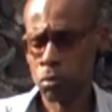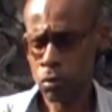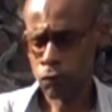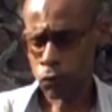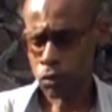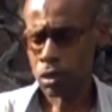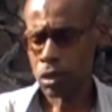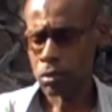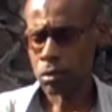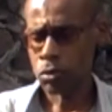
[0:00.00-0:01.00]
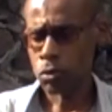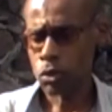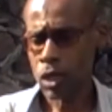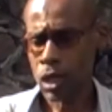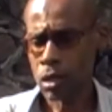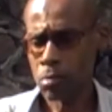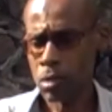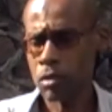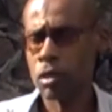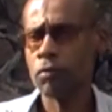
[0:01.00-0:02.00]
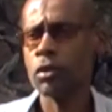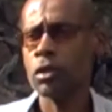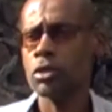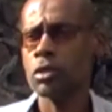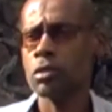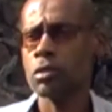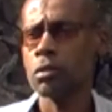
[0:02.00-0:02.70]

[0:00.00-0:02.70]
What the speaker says: In 1492, you had a meeting of cultures